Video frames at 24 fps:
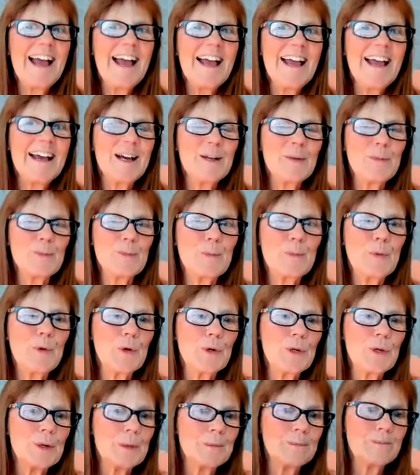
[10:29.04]
and
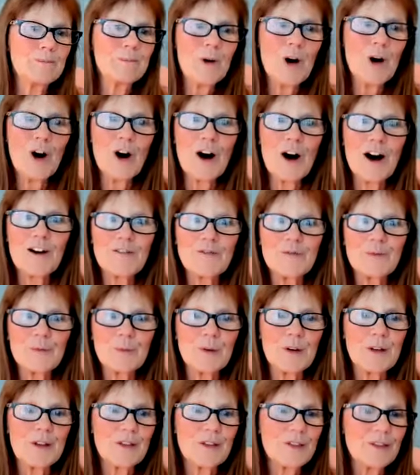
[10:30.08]
put them off
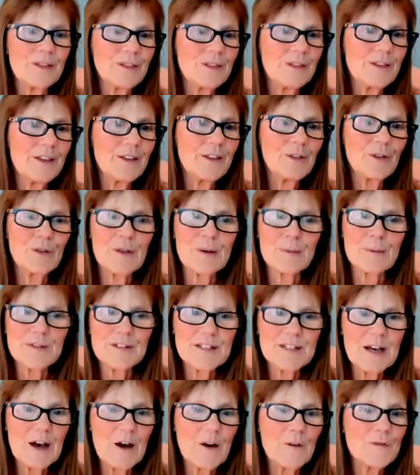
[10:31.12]
with either
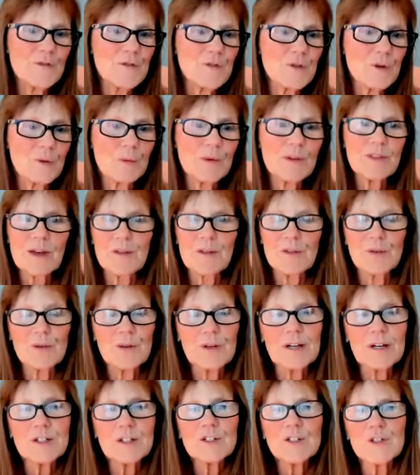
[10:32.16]
themselves or with other
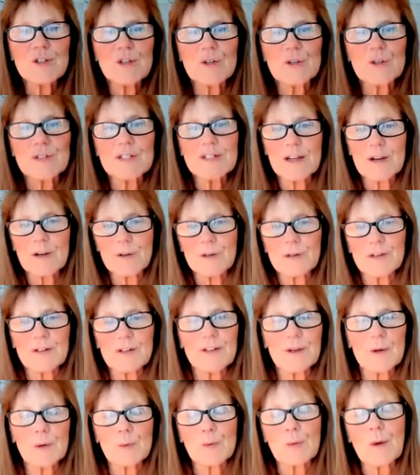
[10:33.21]
youngsters. They're
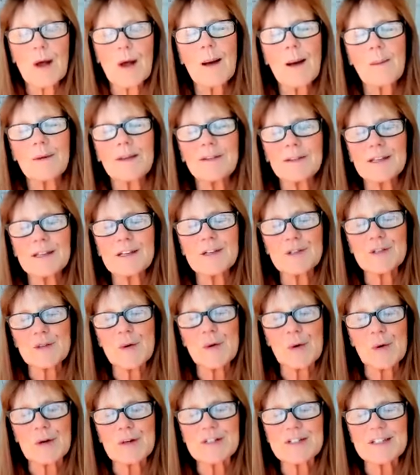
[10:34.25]
robbing these
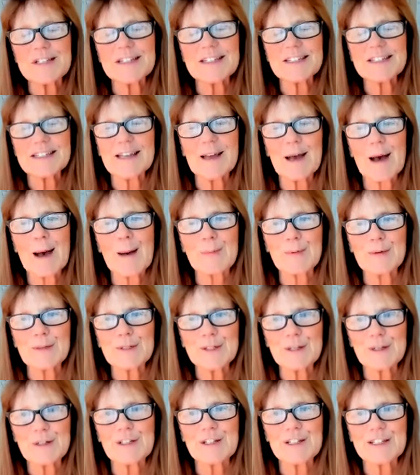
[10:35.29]
horses the
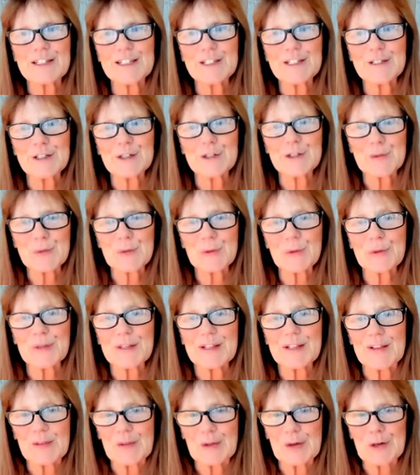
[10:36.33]
opportunity to
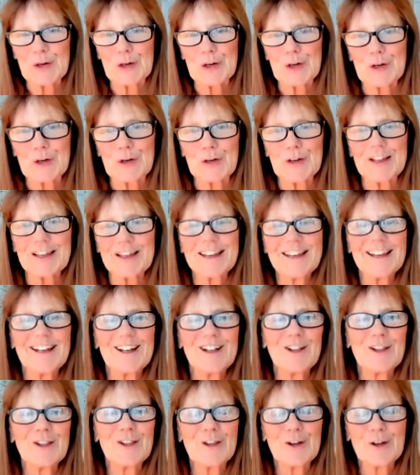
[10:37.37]
truly
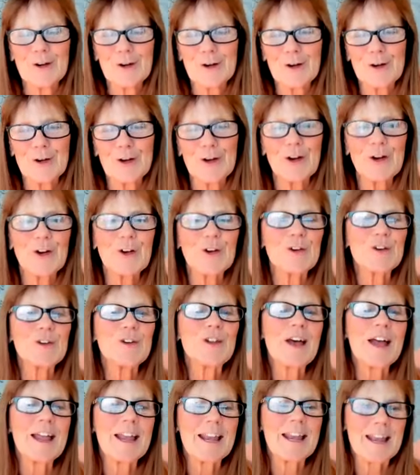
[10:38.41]
learn herd
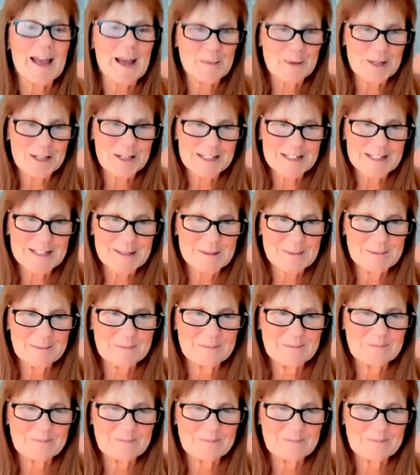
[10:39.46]
dynamics